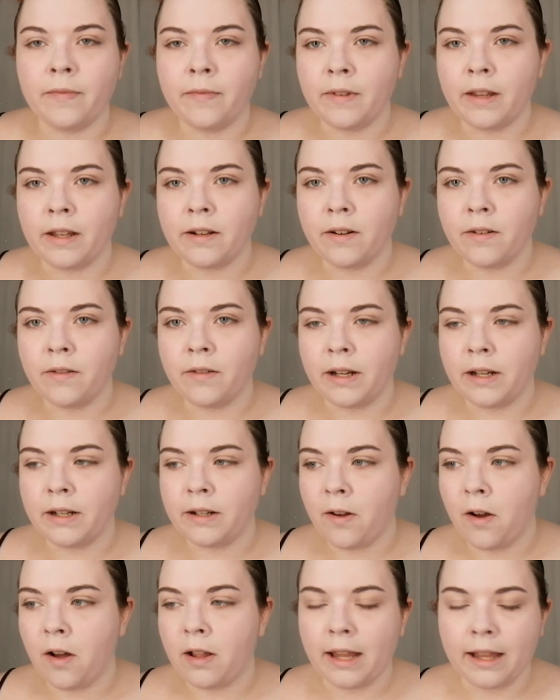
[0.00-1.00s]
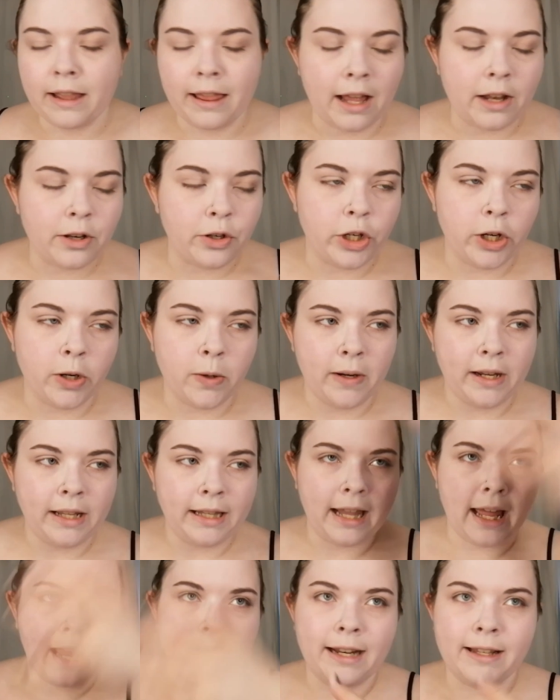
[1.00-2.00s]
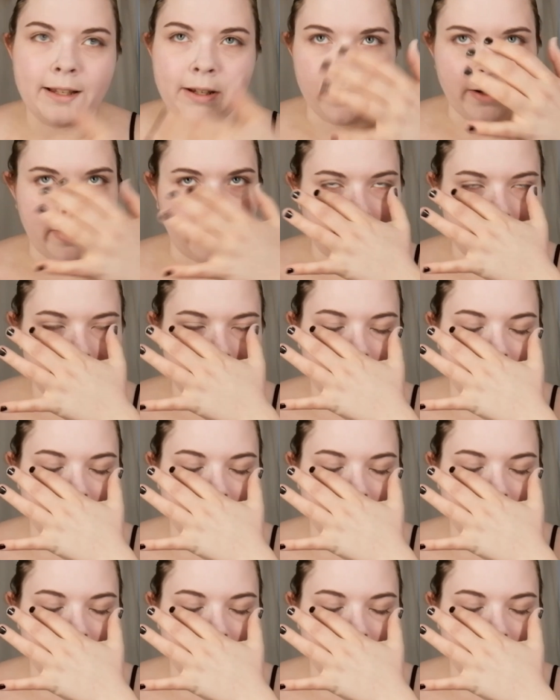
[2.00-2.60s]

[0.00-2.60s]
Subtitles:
I don't know what you'd call it, like dewy light on her, like